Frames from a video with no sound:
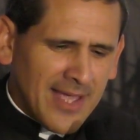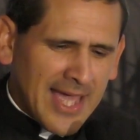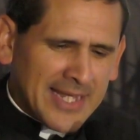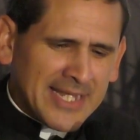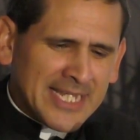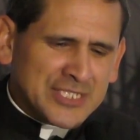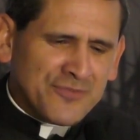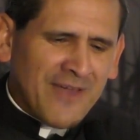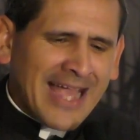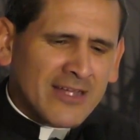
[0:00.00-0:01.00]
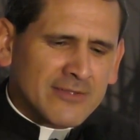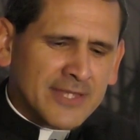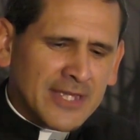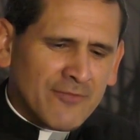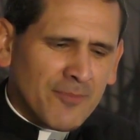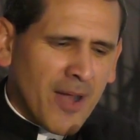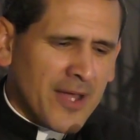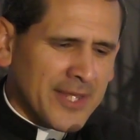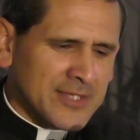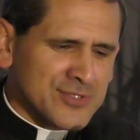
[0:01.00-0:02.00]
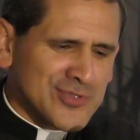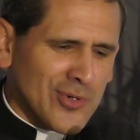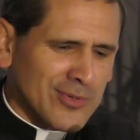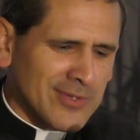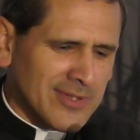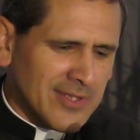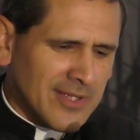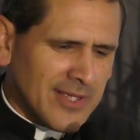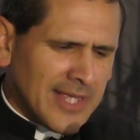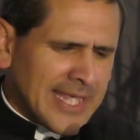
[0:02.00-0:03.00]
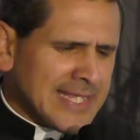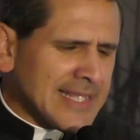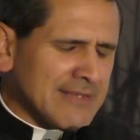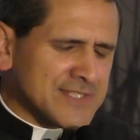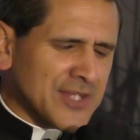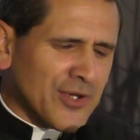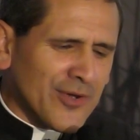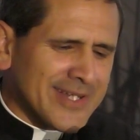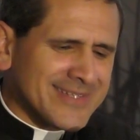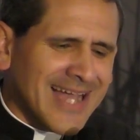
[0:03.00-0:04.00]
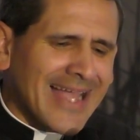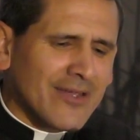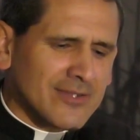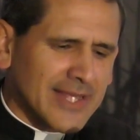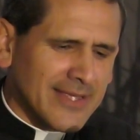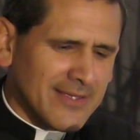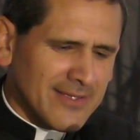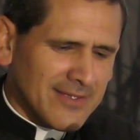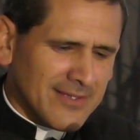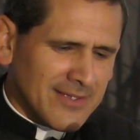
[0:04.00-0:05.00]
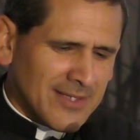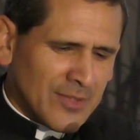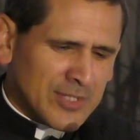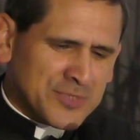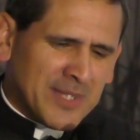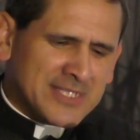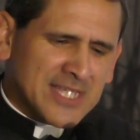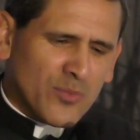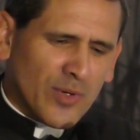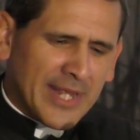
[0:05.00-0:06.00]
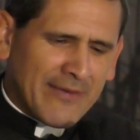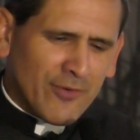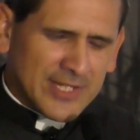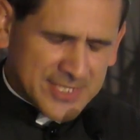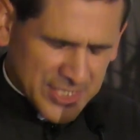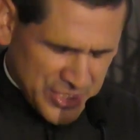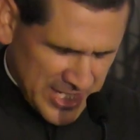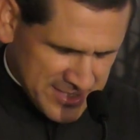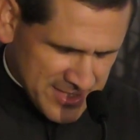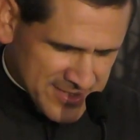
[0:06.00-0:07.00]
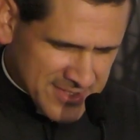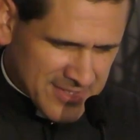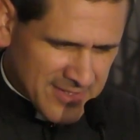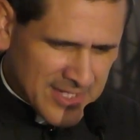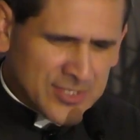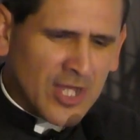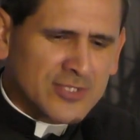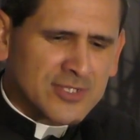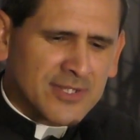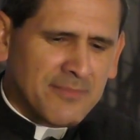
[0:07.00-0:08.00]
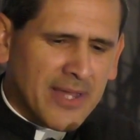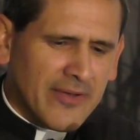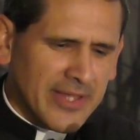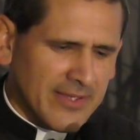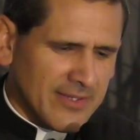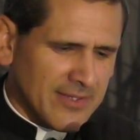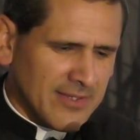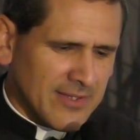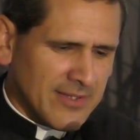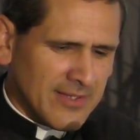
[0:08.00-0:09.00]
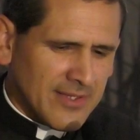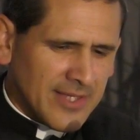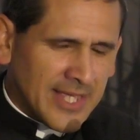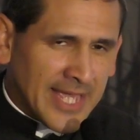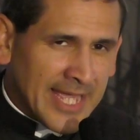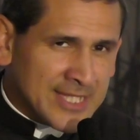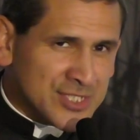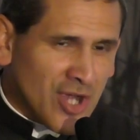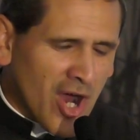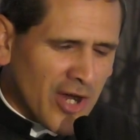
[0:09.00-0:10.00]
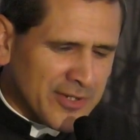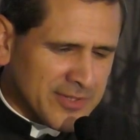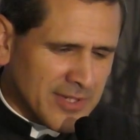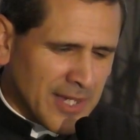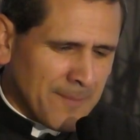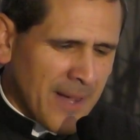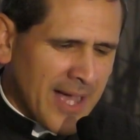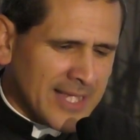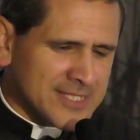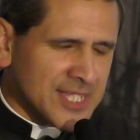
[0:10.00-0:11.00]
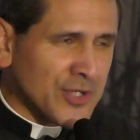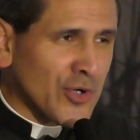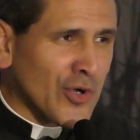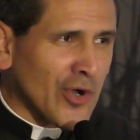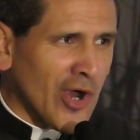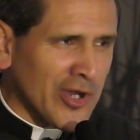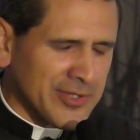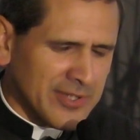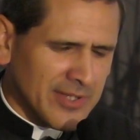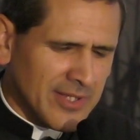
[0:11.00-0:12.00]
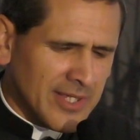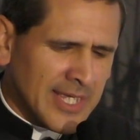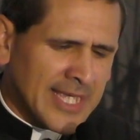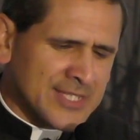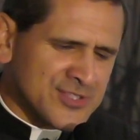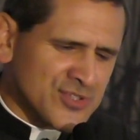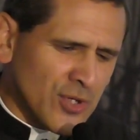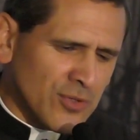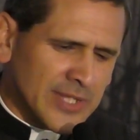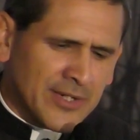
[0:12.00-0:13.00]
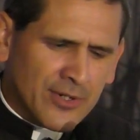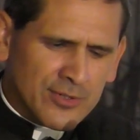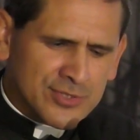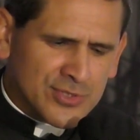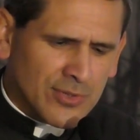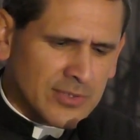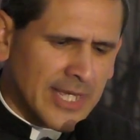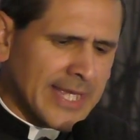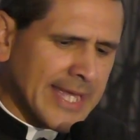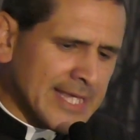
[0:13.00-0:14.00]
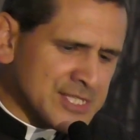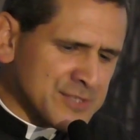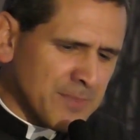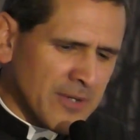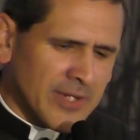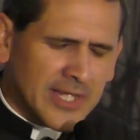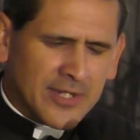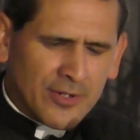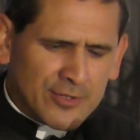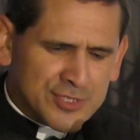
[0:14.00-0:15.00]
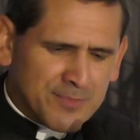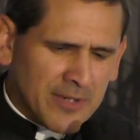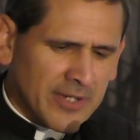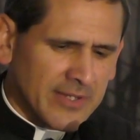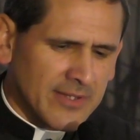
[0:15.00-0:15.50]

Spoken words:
and in each faculty of her body and soul. He lives in her entirely, which means that whatever is in Jesus is also in Mary. His heart abides in her heart, his soul in her soul, his spirit in her spirit.